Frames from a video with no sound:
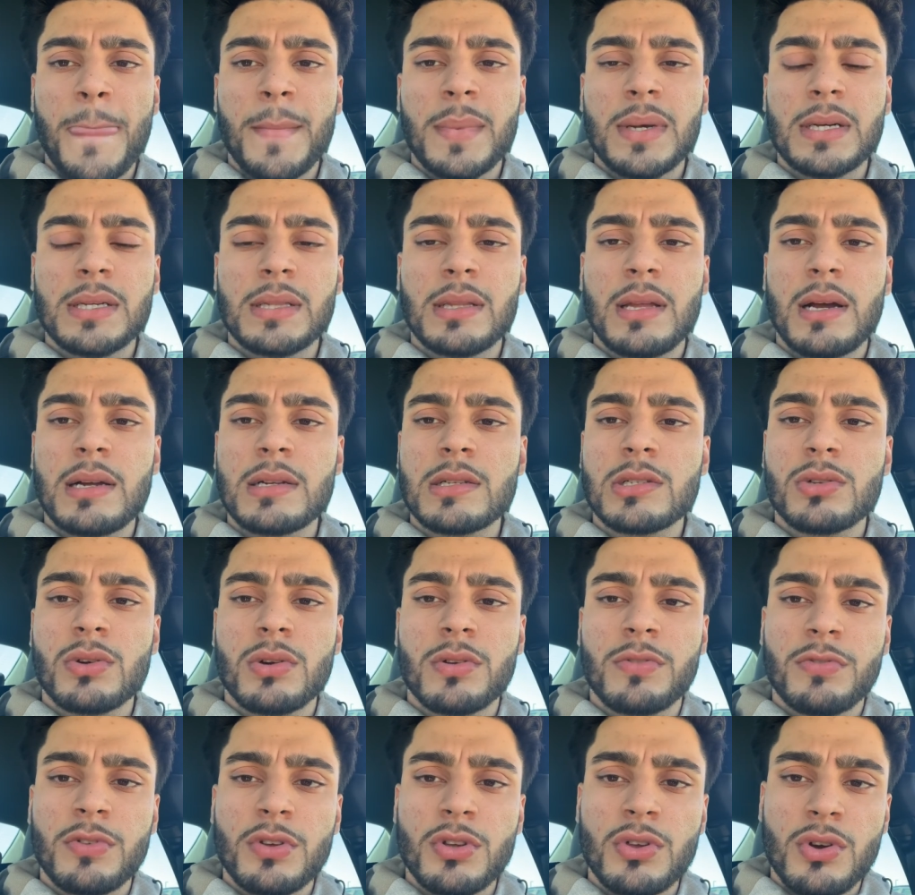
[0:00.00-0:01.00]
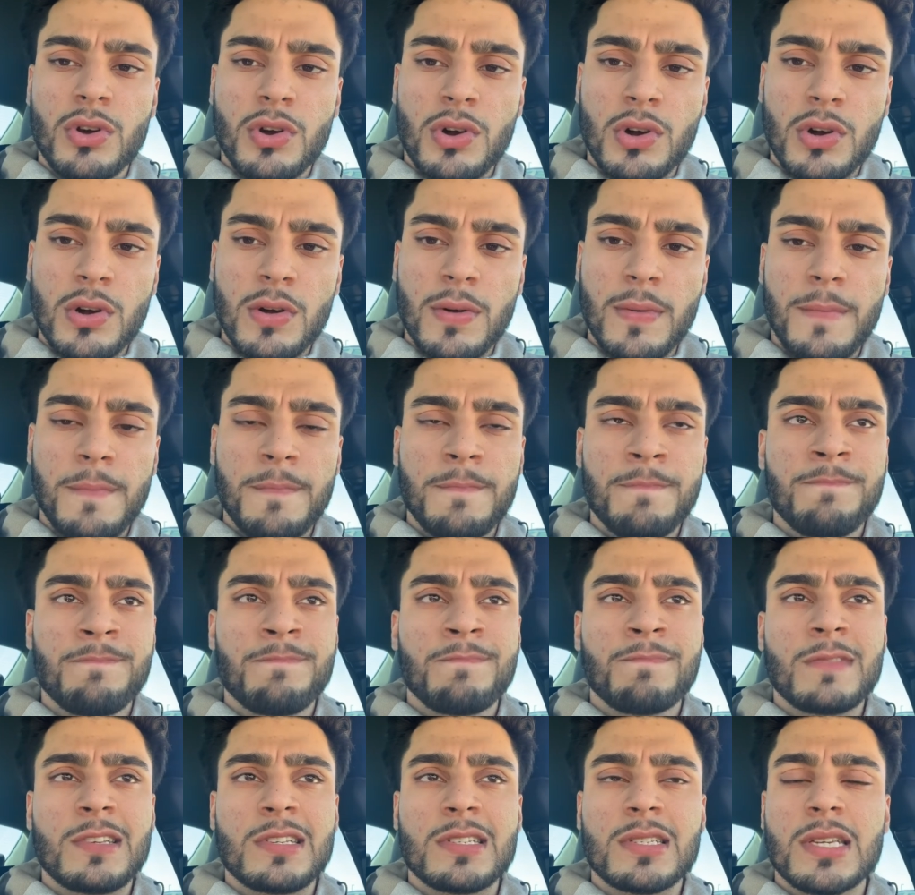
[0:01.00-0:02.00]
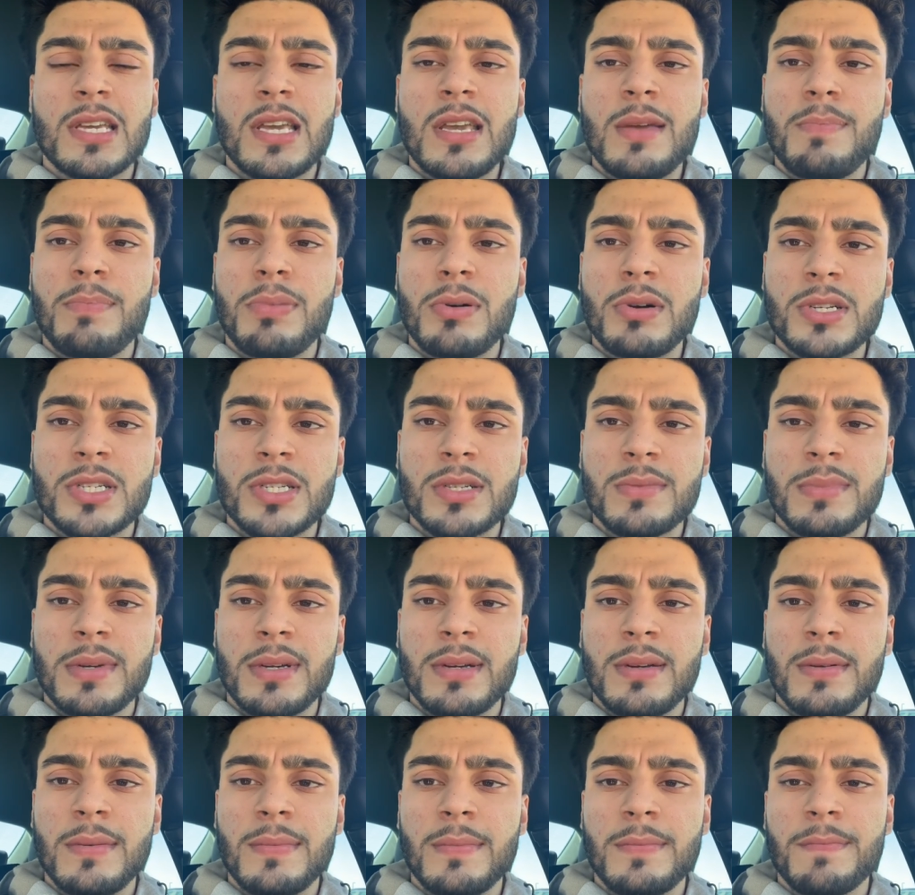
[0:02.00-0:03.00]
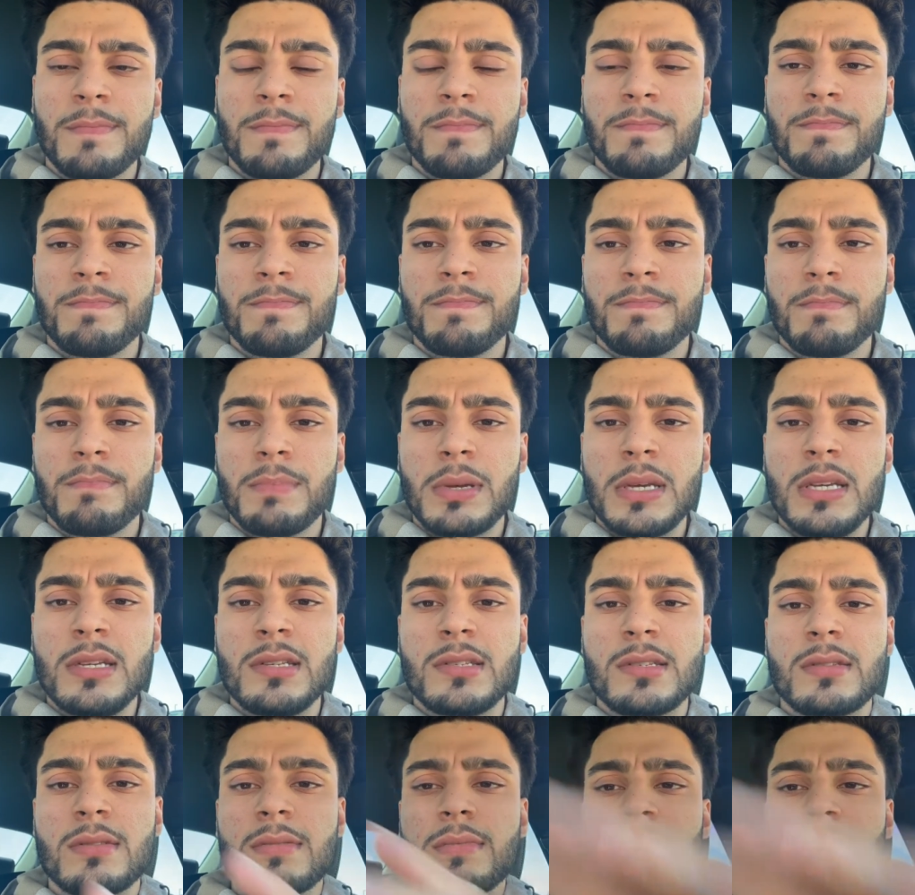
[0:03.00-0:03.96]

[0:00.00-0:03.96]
a lot in store for y'all. Let's keep pushing, man. Peace.